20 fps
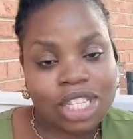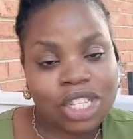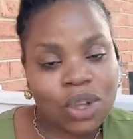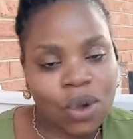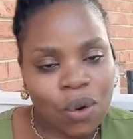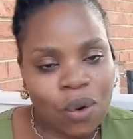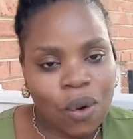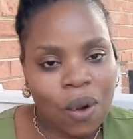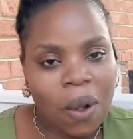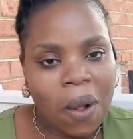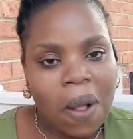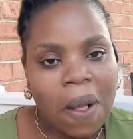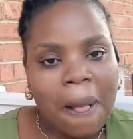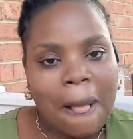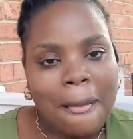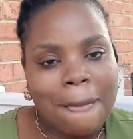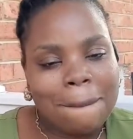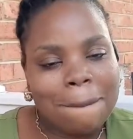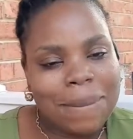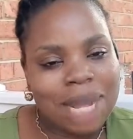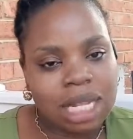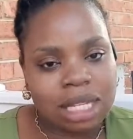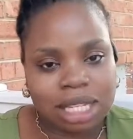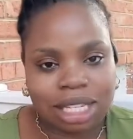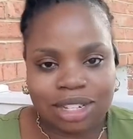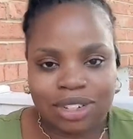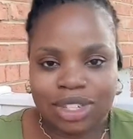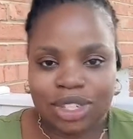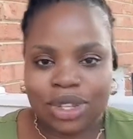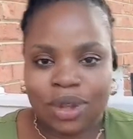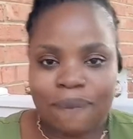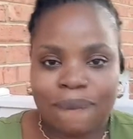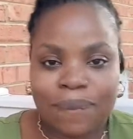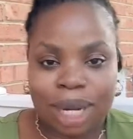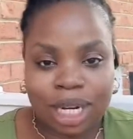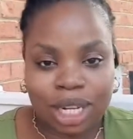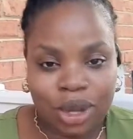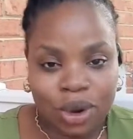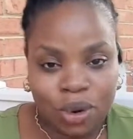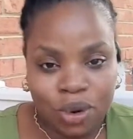So, message to
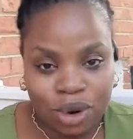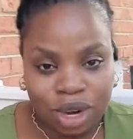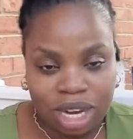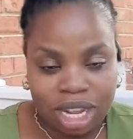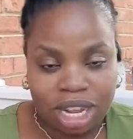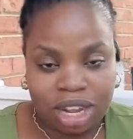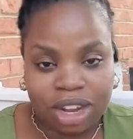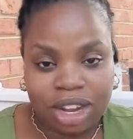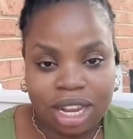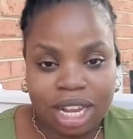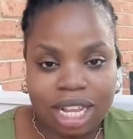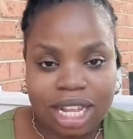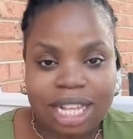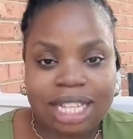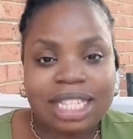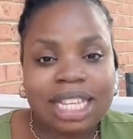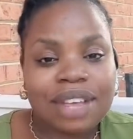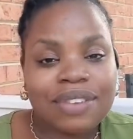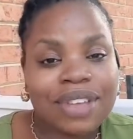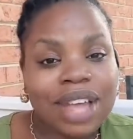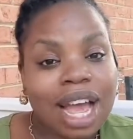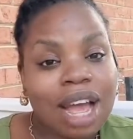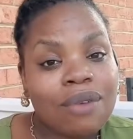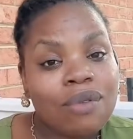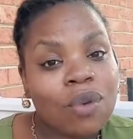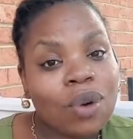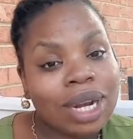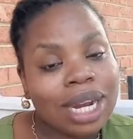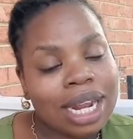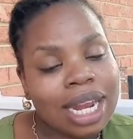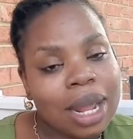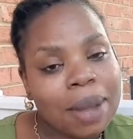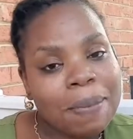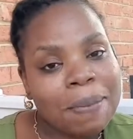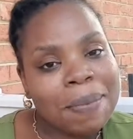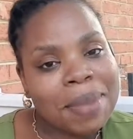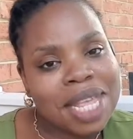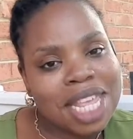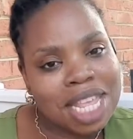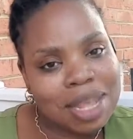somebody out there. You see, if you have one of
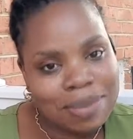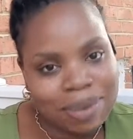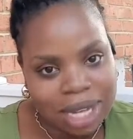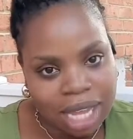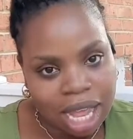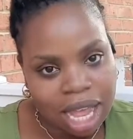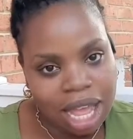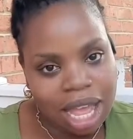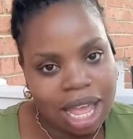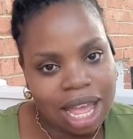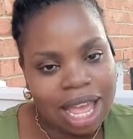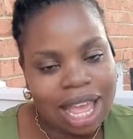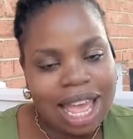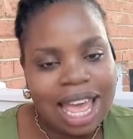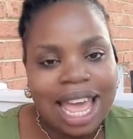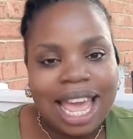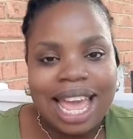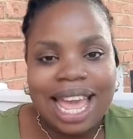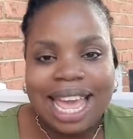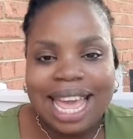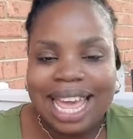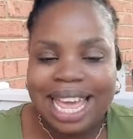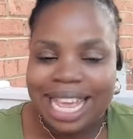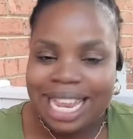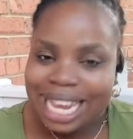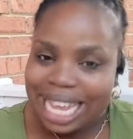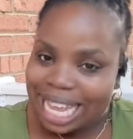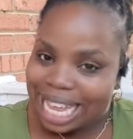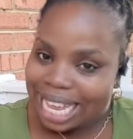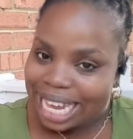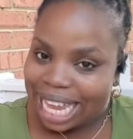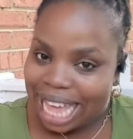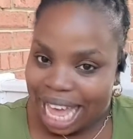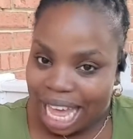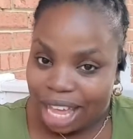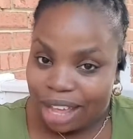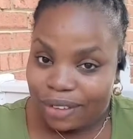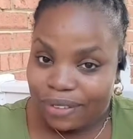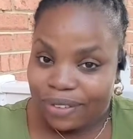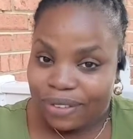them people, yeah, in your
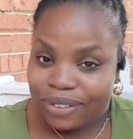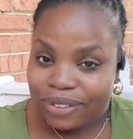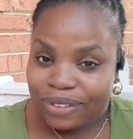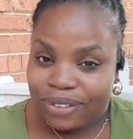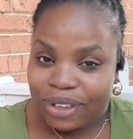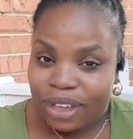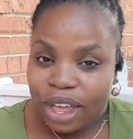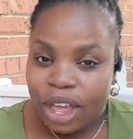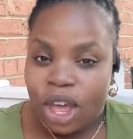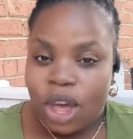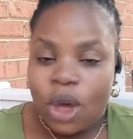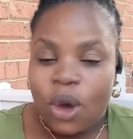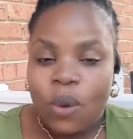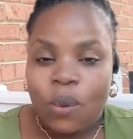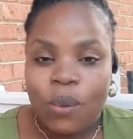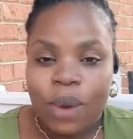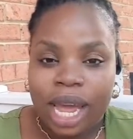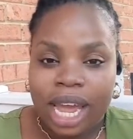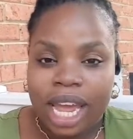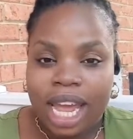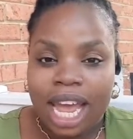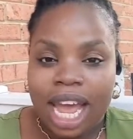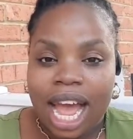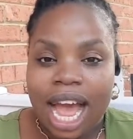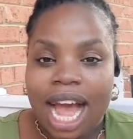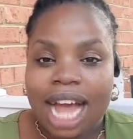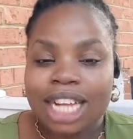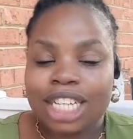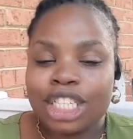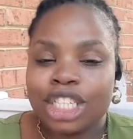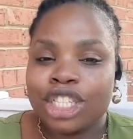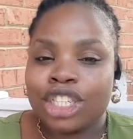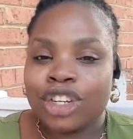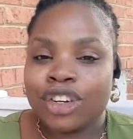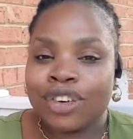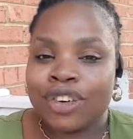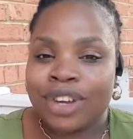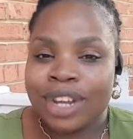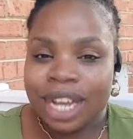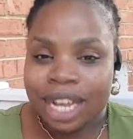life, where I
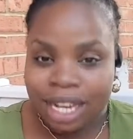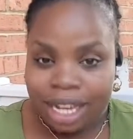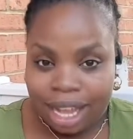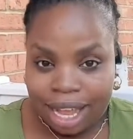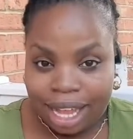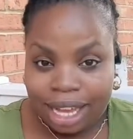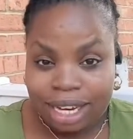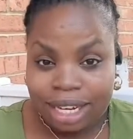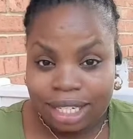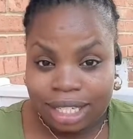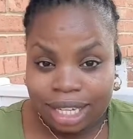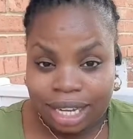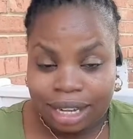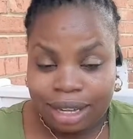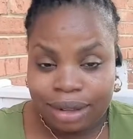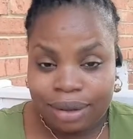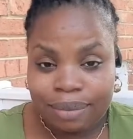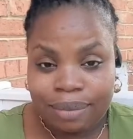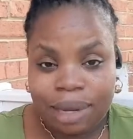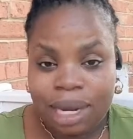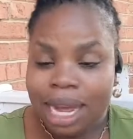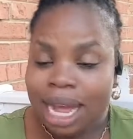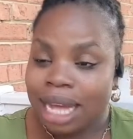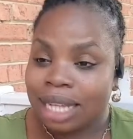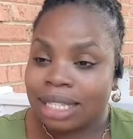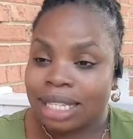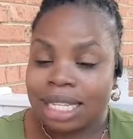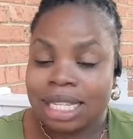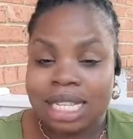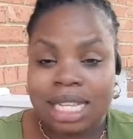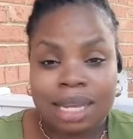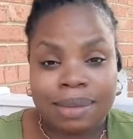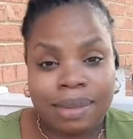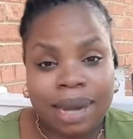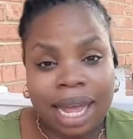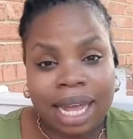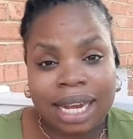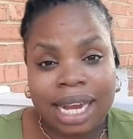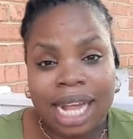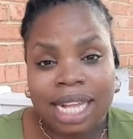drain your energy, because it
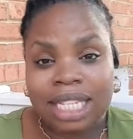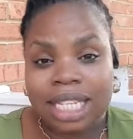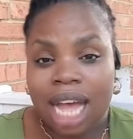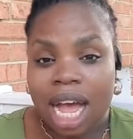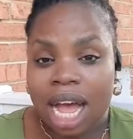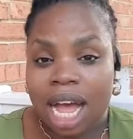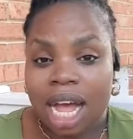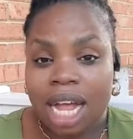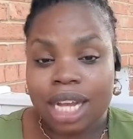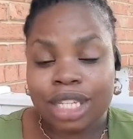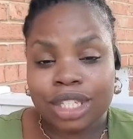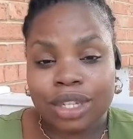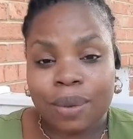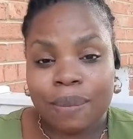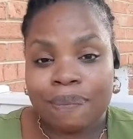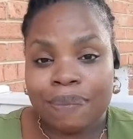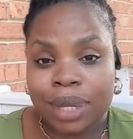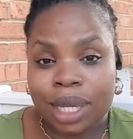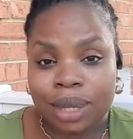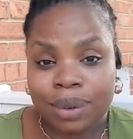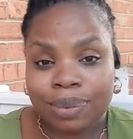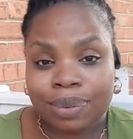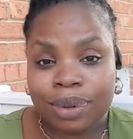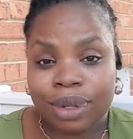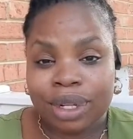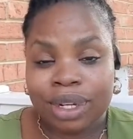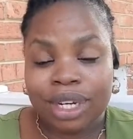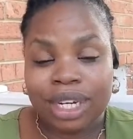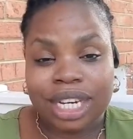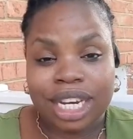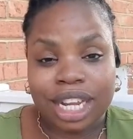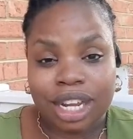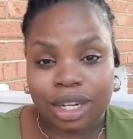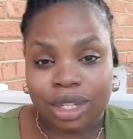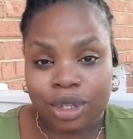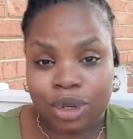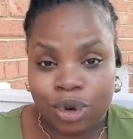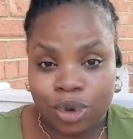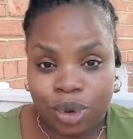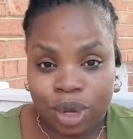seems like that's all some people
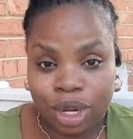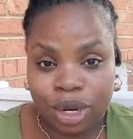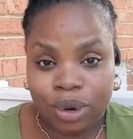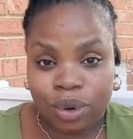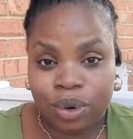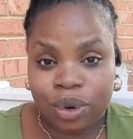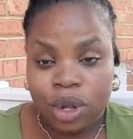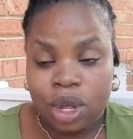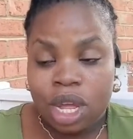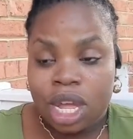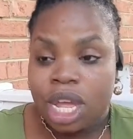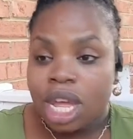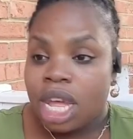dare to do, you know.